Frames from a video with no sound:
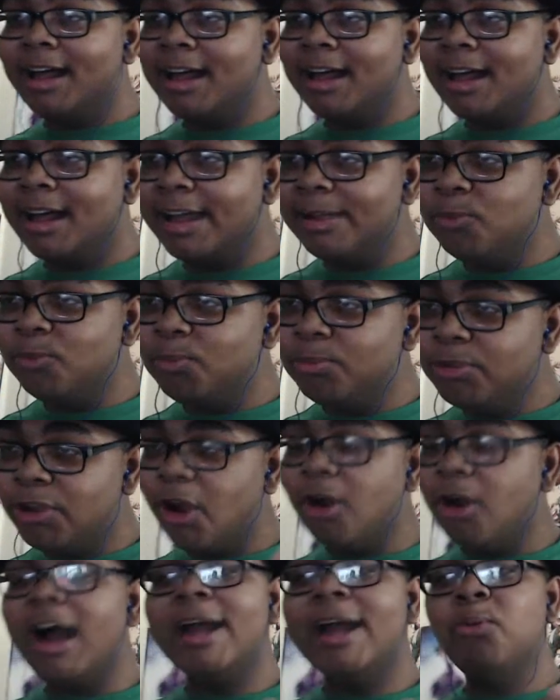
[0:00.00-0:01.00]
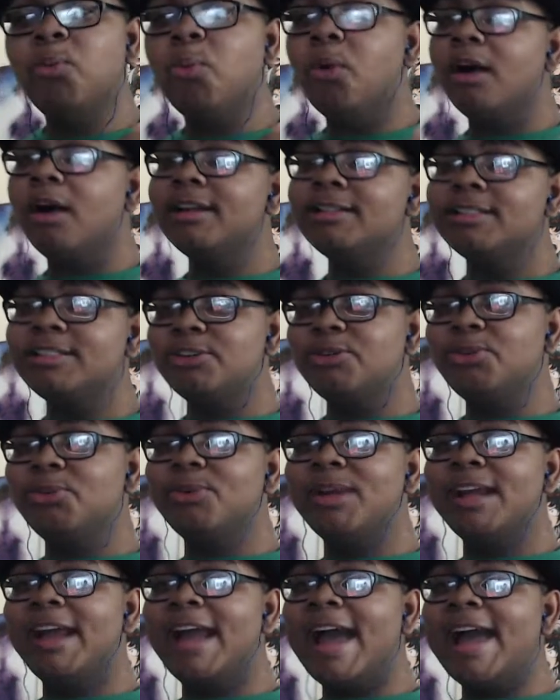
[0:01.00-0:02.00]
I want to
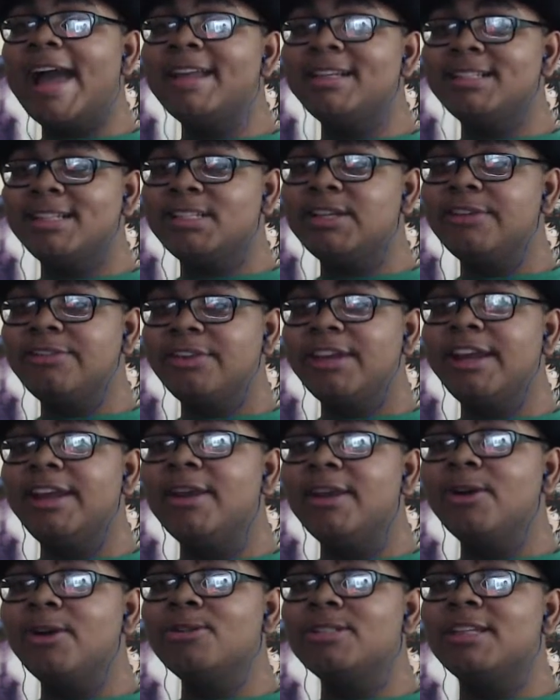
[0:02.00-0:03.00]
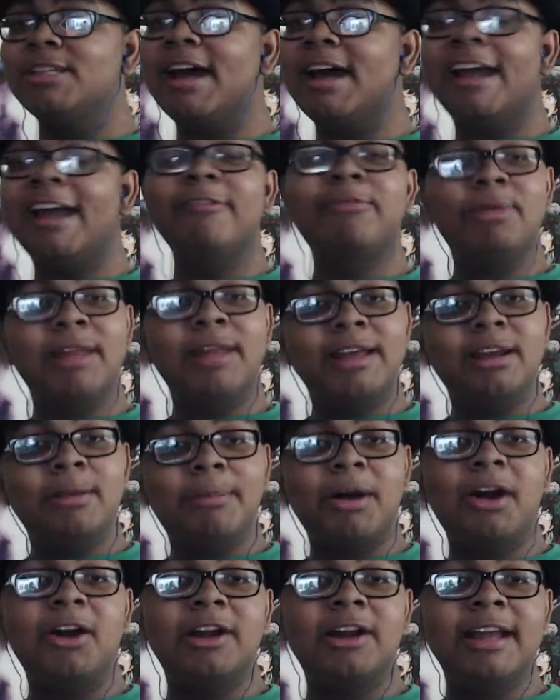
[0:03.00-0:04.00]
react to videos that I've played a
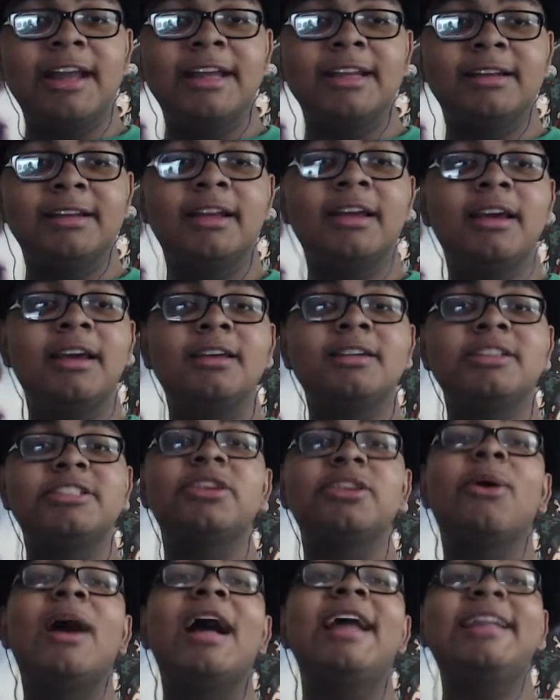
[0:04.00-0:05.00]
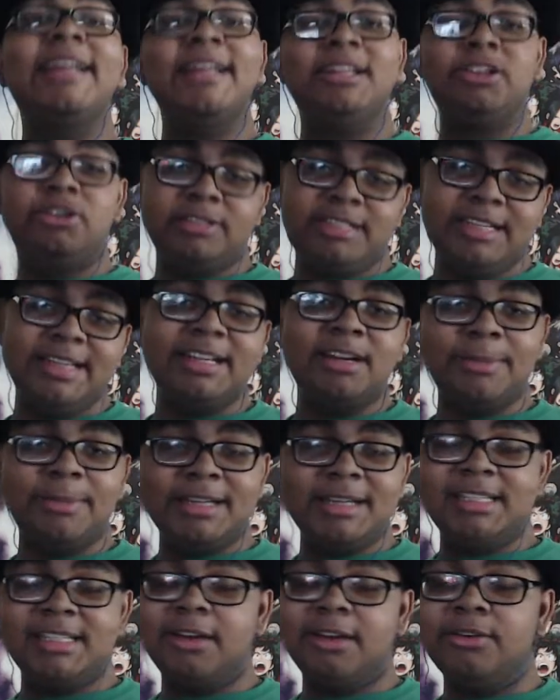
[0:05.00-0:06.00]
part in so I can critique
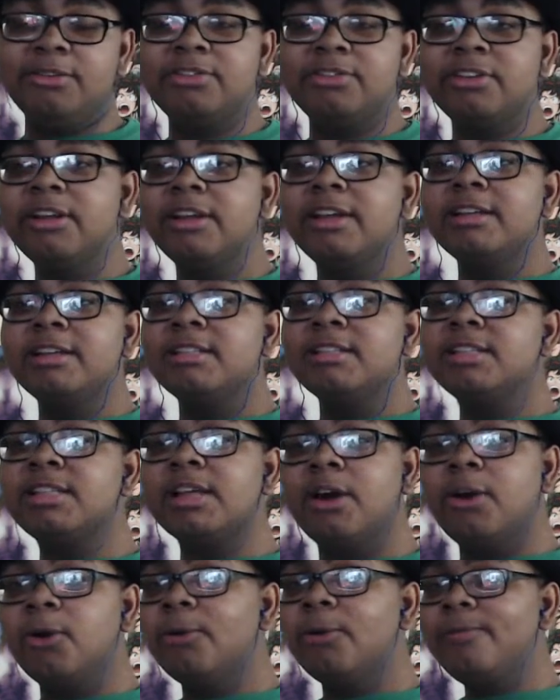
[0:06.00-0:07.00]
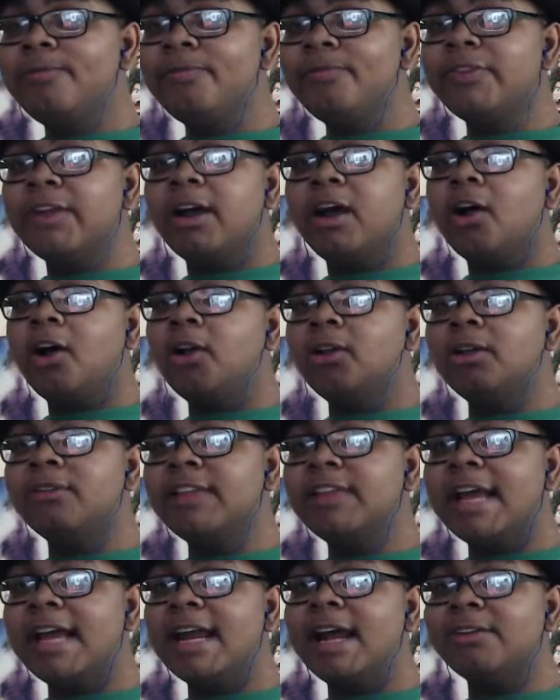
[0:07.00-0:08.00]
myself. So, all of
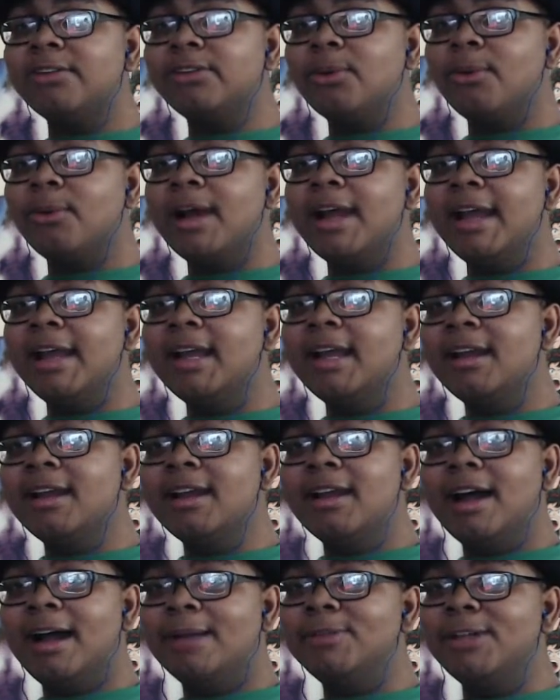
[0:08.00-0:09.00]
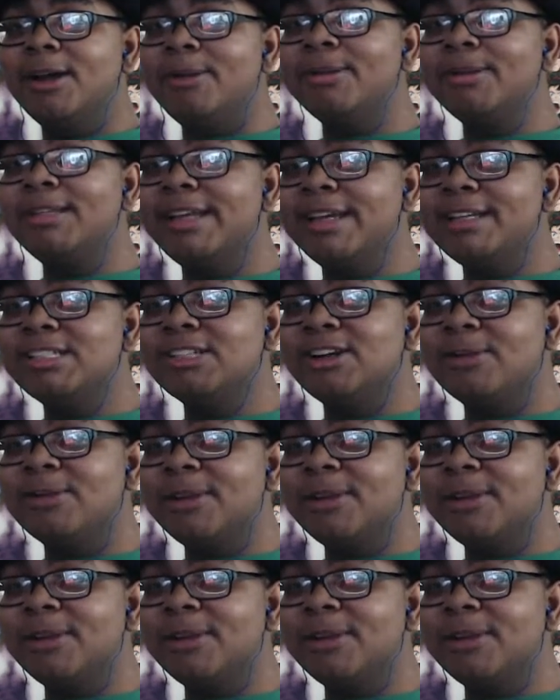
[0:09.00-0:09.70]
that out of the way. I'm done with the intro.